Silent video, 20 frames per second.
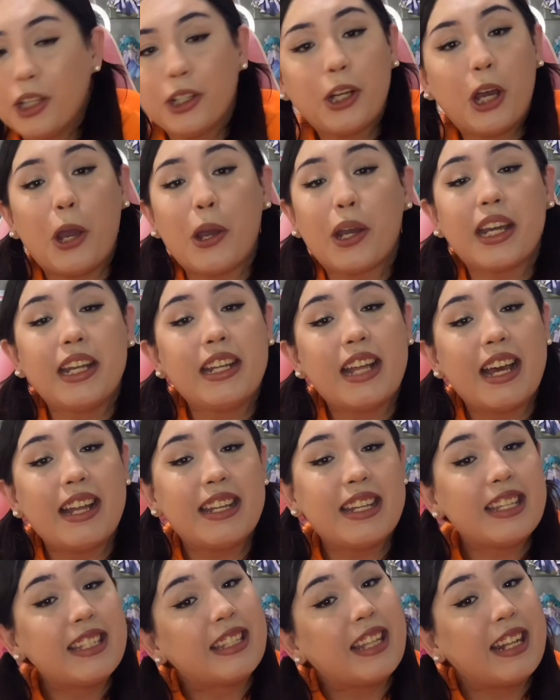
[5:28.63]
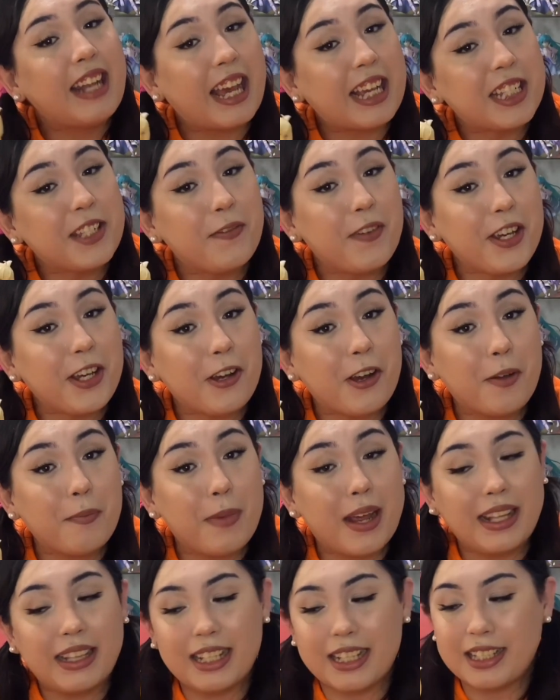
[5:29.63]
Coconut is the next figure on
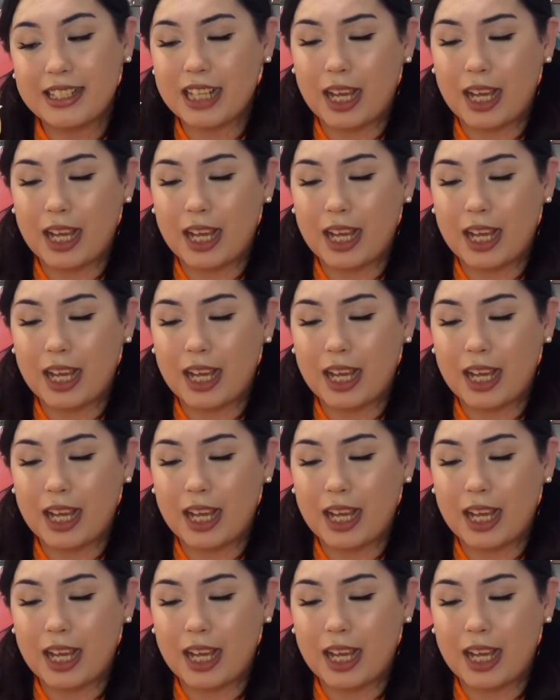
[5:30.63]
my list.